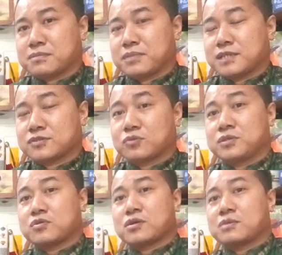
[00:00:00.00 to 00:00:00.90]
way. So we
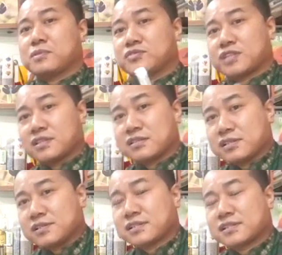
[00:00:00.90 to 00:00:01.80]
talk about
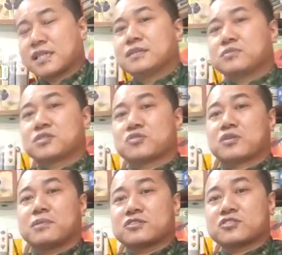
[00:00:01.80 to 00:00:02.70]
generalists, we talk
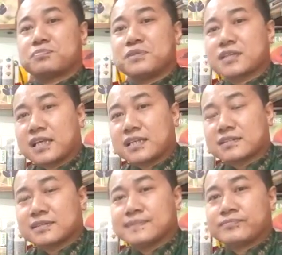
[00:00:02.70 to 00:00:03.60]
about specialists.
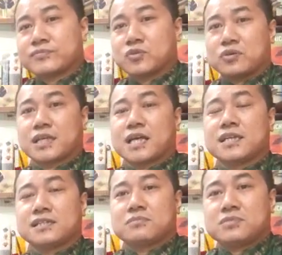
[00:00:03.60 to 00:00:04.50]
So
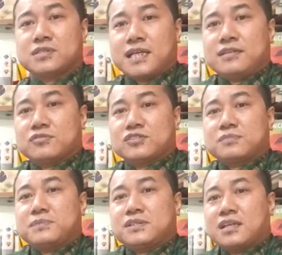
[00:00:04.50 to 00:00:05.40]
organisms tend to
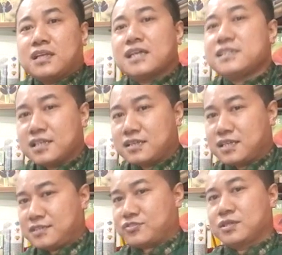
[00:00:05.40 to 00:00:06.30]
specialize their
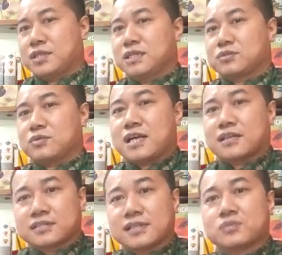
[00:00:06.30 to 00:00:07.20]
niche to
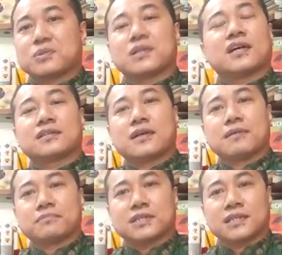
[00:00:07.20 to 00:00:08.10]
exist with the other
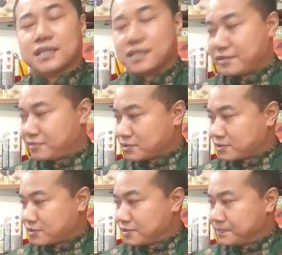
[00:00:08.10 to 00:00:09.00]
competing individuals.